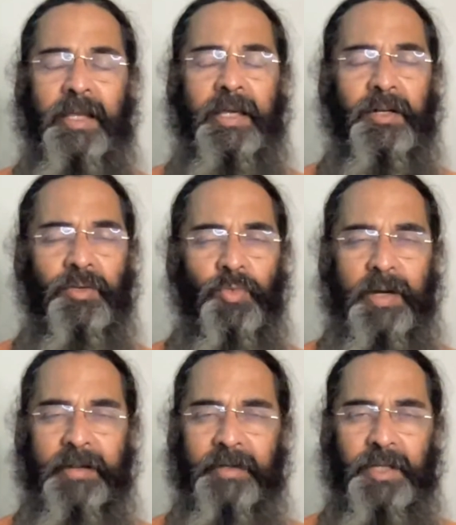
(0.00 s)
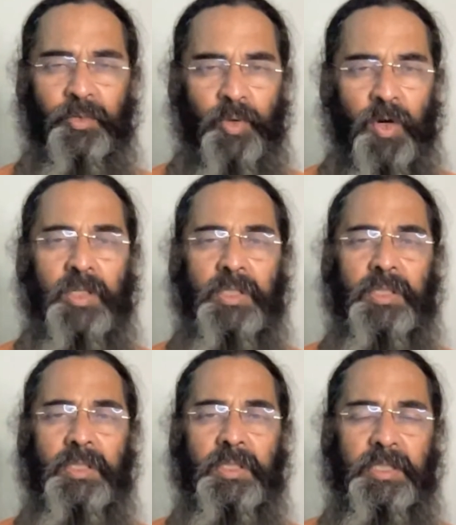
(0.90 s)
He can do whatever he
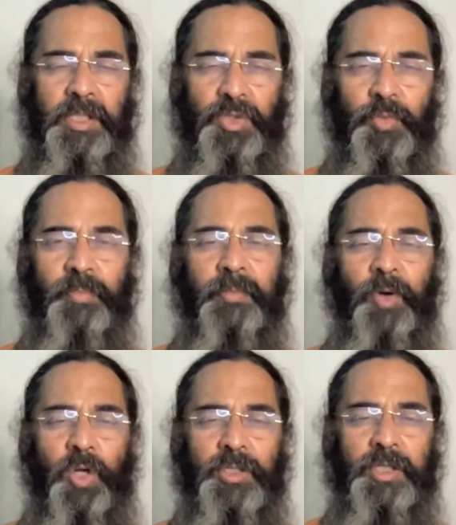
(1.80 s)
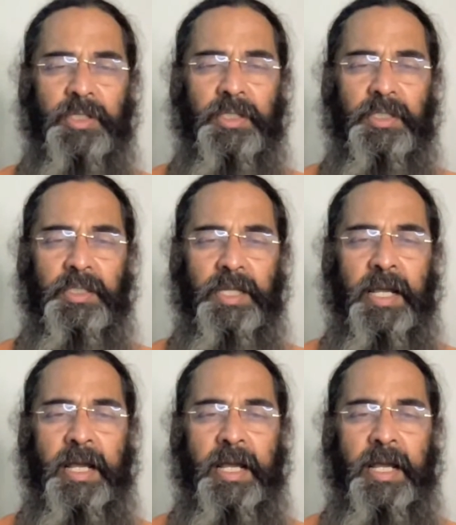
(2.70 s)
wants. It's the supreme consciousness.